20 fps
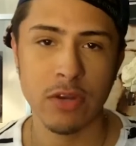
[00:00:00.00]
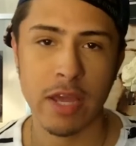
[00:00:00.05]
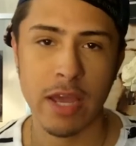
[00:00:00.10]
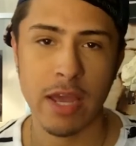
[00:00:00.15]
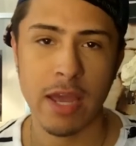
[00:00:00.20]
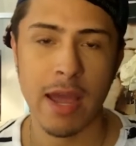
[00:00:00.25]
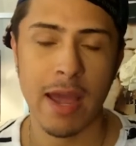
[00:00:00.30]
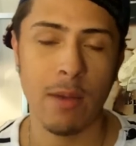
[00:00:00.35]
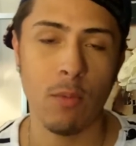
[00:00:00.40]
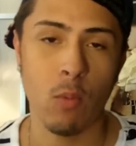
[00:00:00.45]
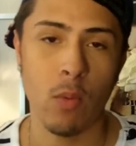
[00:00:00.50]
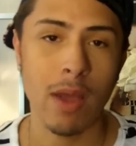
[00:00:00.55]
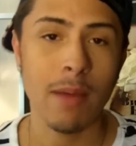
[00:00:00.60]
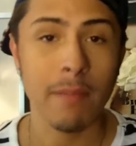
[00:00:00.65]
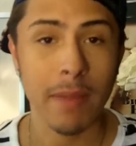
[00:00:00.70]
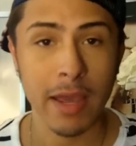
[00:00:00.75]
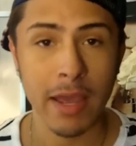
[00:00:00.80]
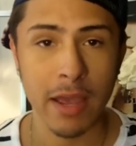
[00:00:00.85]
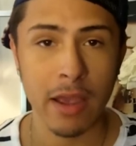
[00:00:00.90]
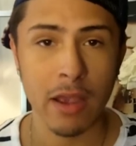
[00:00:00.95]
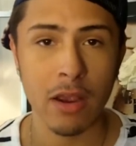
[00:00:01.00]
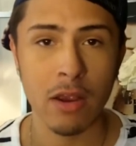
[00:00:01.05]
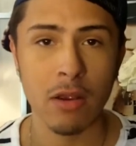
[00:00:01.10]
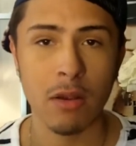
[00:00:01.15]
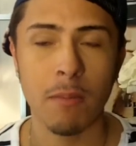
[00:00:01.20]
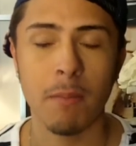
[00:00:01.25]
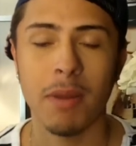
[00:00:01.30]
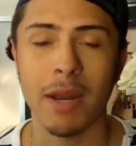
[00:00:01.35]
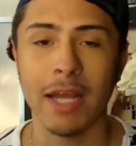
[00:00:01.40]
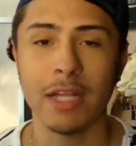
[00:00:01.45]
every day, I wet my
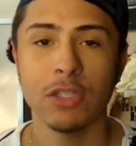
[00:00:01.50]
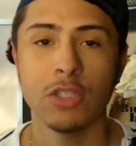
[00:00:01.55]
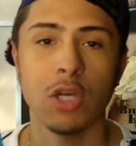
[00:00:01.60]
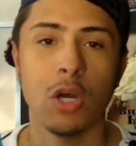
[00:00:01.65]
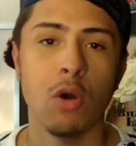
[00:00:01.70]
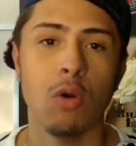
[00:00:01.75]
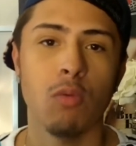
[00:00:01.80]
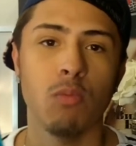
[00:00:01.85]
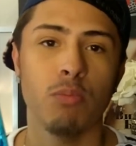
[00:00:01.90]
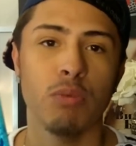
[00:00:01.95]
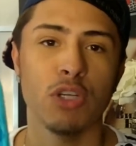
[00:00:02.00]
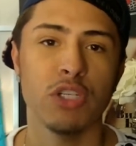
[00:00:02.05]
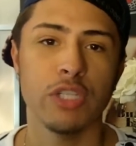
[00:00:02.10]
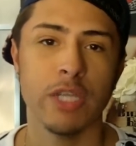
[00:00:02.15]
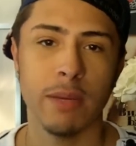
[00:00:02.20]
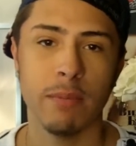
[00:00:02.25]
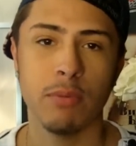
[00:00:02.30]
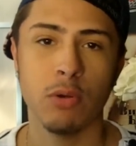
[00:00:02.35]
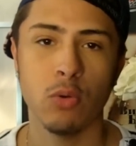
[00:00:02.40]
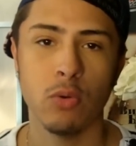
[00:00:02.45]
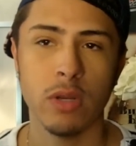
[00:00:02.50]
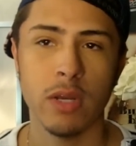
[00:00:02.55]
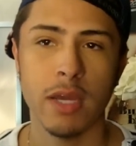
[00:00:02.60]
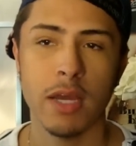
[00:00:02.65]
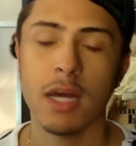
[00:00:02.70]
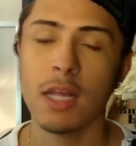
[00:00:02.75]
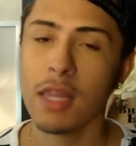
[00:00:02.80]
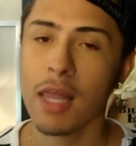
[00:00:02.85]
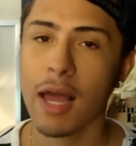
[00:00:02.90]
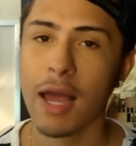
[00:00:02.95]
hair, but I don't put shampoo in
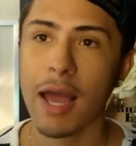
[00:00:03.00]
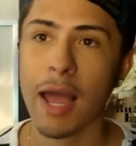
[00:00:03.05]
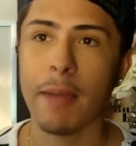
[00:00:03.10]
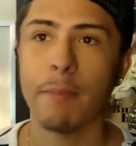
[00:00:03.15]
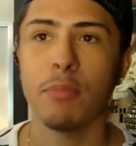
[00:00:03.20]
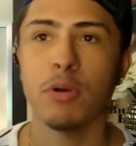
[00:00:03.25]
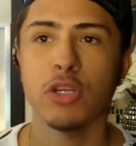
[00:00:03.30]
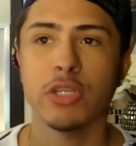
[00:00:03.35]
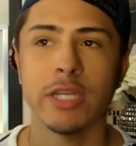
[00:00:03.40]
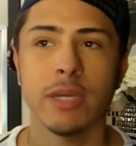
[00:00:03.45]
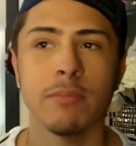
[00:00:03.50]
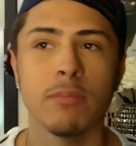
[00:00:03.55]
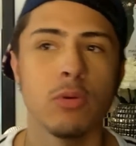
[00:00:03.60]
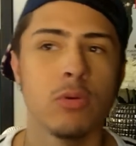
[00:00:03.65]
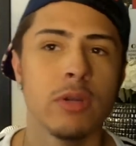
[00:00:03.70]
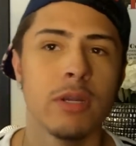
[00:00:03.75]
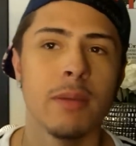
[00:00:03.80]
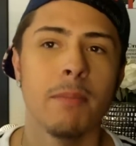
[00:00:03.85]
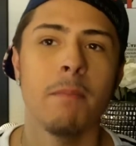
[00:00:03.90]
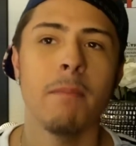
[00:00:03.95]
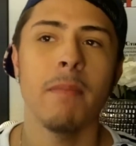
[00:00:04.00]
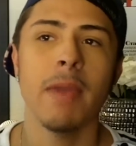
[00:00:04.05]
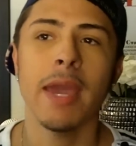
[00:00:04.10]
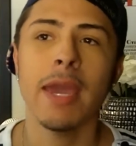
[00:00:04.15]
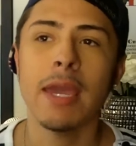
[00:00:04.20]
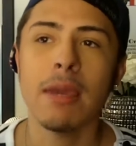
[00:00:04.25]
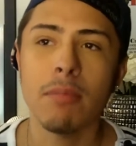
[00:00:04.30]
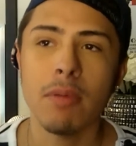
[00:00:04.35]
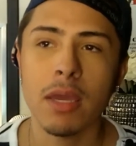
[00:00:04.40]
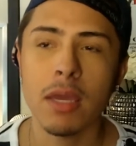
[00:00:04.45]
it a lot. I put shampoo in it
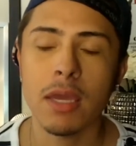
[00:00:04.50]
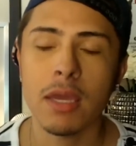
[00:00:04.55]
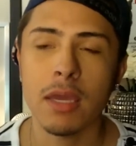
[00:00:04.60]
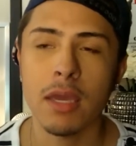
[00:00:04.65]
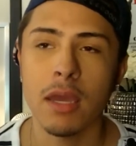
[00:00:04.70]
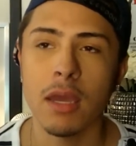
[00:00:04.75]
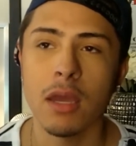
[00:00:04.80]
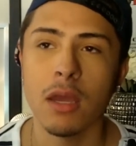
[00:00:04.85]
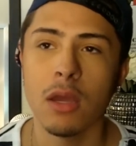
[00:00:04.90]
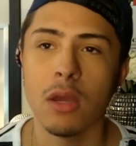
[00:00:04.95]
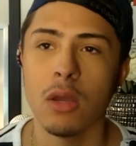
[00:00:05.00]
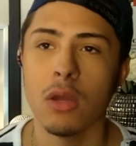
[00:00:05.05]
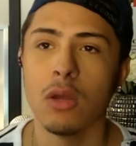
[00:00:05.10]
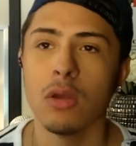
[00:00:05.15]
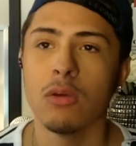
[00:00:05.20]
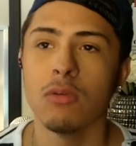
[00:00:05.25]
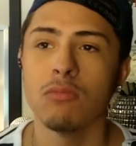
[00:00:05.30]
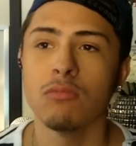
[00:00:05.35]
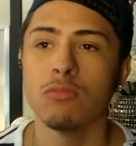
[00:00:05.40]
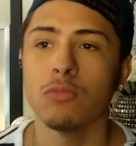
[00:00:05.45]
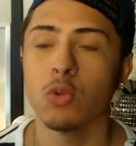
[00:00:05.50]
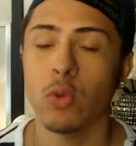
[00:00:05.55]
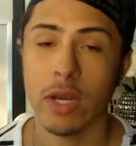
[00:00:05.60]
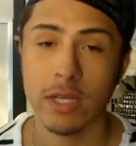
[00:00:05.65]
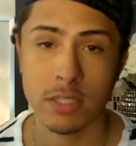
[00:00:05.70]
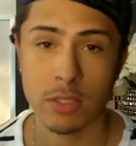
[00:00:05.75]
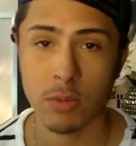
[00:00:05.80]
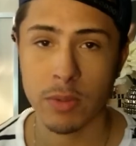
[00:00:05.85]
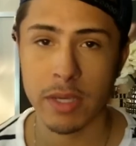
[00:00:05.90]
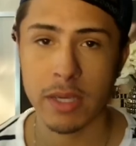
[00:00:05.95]
maybe
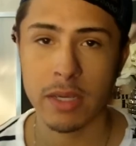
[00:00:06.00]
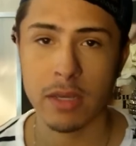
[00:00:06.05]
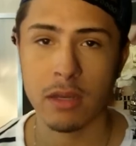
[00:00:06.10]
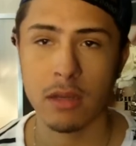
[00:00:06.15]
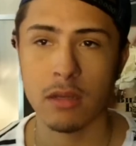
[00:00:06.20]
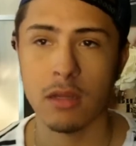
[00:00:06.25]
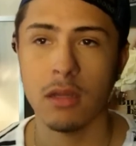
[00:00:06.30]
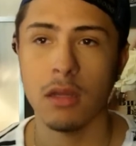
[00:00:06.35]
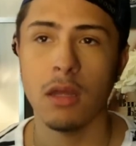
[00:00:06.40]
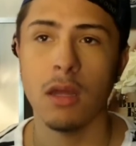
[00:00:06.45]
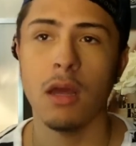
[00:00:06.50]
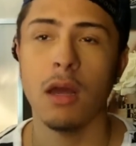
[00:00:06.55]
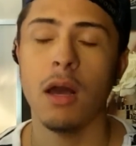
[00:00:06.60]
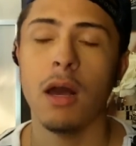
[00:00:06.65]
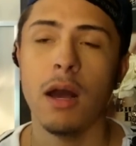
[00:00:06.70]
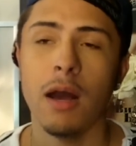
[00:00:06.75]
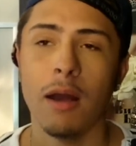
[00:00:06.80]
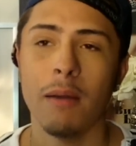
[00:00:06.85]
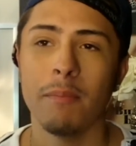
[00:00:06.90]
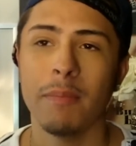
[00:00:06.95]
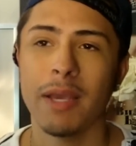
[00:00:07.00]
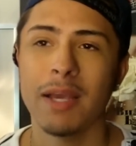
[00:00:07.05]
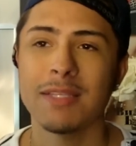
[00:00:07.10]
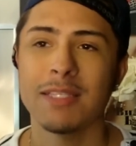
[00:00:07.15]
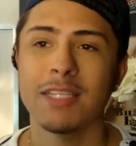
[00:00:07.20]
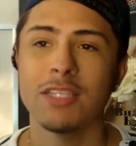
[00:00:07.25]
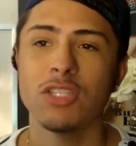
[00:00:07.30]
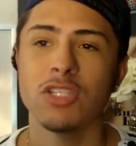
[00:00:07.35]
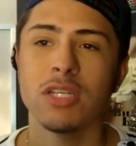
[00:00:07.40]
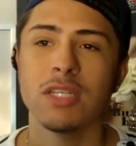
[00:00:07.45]
twice a week um,
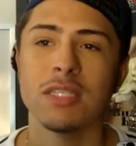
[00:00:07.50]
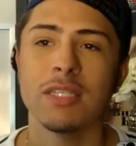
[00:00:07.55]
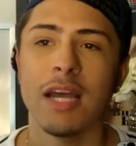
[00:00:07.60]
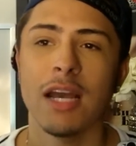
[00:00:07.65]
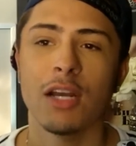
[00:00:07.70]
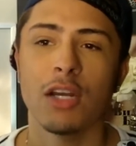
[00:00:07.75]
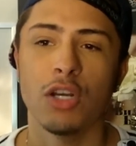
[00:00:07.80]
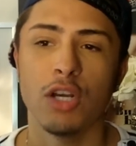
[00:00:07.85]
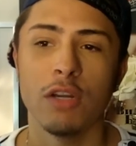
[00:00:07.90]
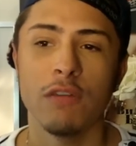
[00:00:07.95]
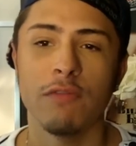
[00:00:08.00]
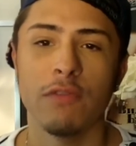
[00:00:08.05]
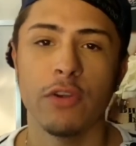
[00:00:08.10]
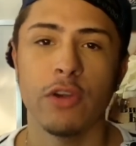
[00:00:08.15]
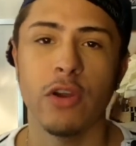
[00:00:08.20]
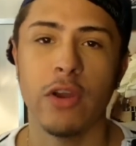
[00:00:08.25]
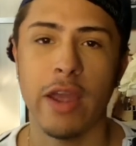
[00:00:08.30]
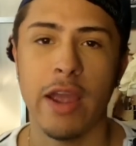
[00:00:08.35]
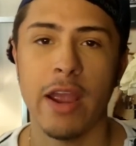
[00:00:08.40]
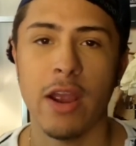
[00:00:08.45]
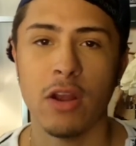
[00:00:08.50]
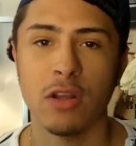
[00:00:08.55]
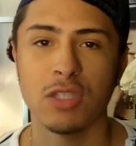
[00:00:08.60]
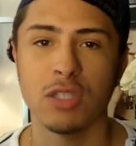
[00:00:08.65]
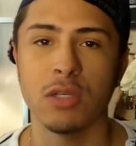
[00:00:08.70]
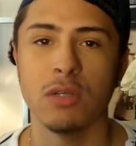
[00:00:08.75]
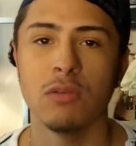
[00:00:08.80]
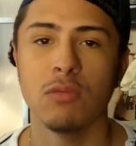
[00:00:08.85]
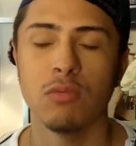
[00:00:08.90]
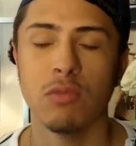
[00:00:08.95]
because it's just not good for your hair
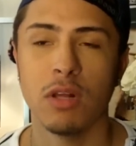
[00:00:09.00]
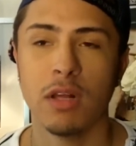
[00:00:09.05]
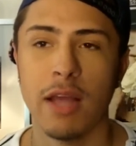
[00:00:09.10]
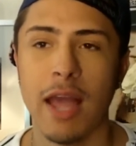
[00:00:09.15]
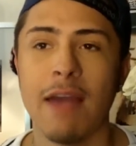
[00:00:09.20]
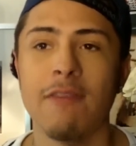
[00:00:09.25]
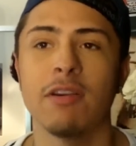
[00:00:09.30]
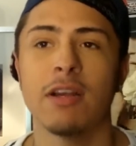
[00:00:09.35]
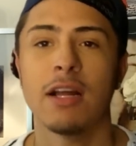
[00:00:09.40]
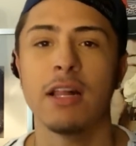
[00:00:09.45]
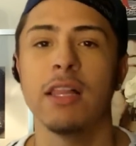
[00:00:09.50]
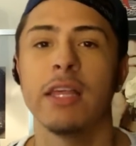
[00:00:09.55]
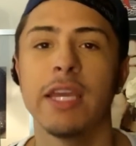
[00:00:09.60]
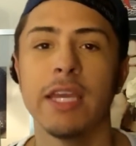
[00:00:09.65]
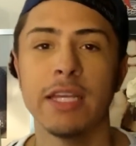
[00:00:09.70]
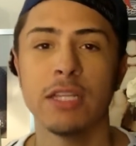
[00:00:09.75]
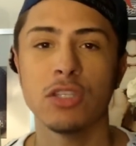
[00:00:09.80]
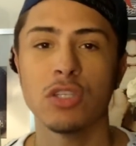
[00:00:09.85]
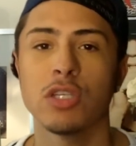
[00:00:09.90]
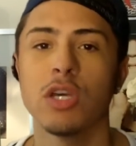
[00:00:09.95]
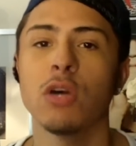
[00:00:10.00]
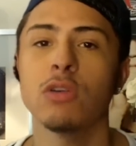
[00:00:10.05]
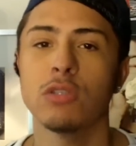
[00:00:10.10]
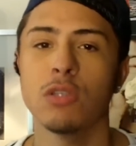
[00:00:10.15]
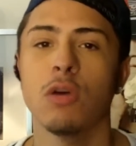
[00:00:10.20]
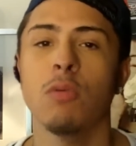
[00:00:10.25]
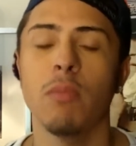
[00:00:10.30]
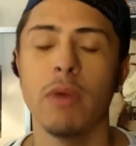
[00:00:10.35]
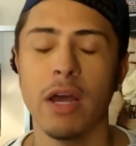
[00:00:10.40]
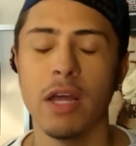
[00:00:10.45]
to have it clean so
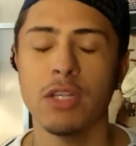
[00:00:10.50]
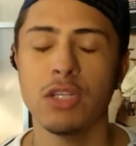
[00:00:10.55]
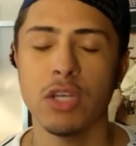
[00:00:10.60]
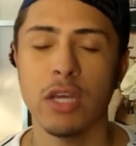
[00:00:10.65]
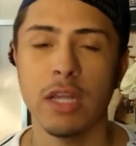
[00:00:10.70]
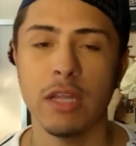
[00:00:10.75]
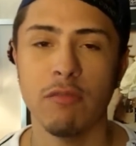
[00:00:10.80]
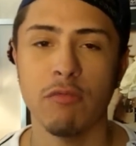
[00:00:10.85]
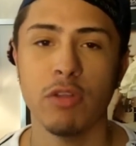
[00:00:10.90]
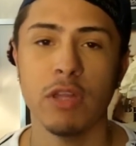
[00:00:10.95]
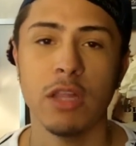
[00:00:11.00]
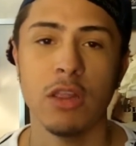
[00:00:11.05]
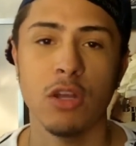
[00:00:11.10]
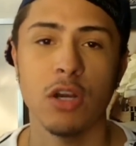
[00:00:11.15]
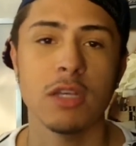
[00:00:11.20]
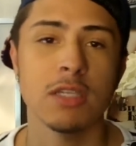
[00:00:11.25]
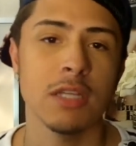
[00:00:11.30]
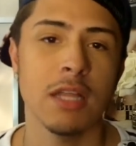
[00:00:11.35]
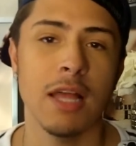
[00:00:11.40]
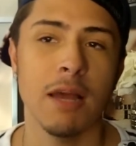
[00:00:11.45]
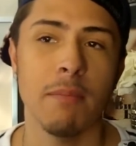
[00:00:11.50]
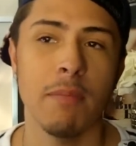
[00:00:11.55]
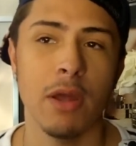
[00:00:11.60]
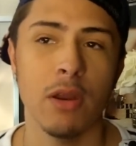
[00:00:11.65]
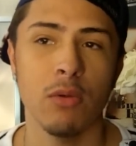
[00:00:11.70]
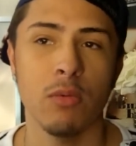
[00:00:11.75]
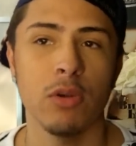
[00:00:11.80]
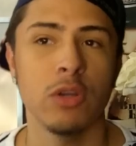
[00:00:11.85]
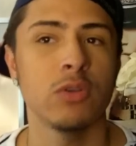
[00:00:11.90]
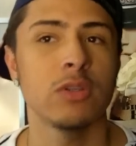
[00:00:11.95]
so much. It really looks a lot
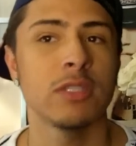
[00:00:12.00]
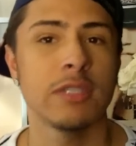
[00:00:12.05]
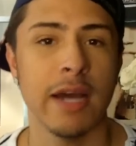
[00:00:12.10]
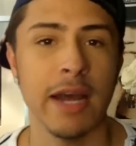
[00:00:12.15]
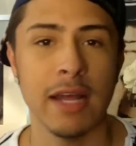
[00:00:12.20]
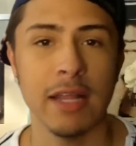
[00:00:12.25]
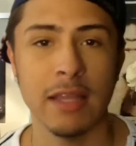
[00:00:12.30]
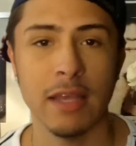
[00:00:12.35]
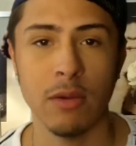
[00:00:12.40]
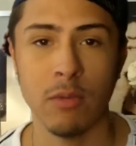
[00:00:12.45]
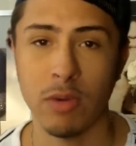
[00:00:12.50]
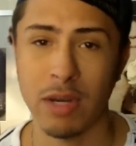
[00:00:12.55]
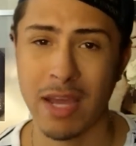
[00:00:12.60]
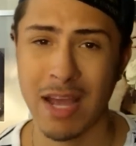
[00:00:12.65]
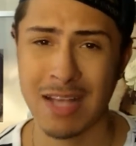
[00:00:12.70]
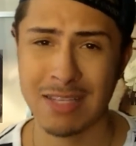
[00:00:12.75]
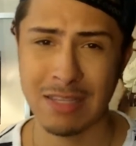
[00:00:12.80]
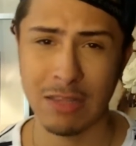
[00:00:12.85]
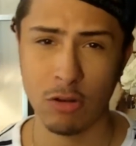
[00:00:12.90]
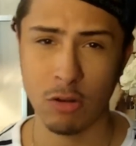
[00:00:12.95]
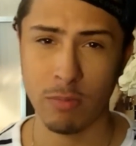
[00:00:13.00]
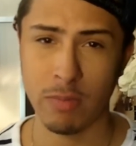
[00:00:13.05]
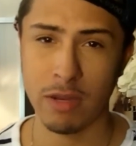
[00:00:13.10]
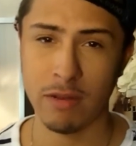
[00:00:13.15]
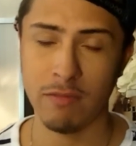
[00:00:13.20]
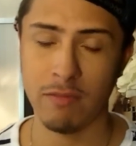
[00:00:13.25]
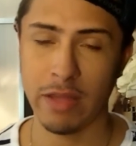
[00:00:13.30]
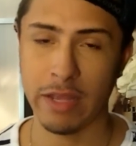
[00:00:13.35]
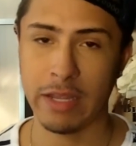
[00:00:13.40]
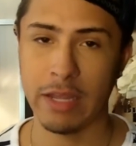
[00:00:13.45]
better when you style it when it has a little
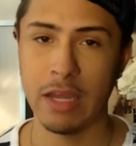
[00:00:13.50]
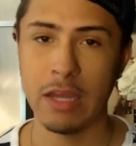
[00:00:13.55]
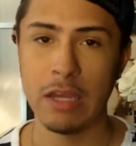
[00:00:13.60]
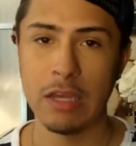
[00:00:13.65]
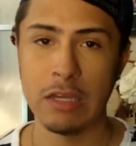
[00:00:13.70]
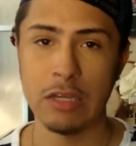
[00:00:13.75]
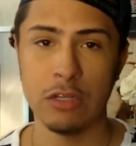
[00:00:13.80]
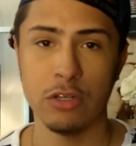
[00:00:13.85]
bit of like